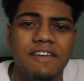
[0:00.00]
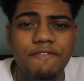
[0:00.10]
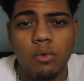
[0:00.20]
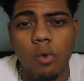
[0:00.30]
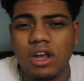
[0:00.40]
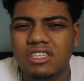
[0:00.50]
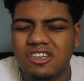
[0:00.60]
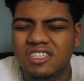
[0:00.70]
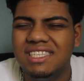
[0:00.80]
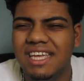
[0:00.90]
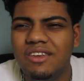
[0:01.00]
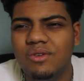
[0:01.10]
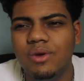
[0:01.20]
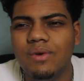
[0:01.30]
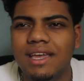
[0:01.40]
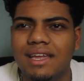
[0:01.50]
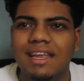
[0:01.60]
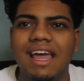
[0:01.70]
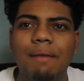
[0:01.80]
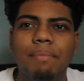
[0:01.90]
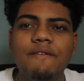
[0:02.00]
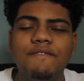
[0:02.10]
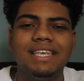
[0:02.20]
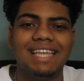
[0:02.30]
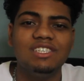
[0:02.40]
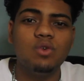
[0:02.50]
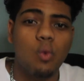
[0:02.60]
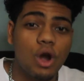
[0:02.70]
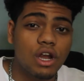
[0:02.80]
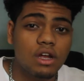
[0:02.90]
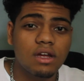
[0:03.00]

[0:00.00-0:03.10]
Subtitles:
If it works, continue doing it. But if it doesn't work,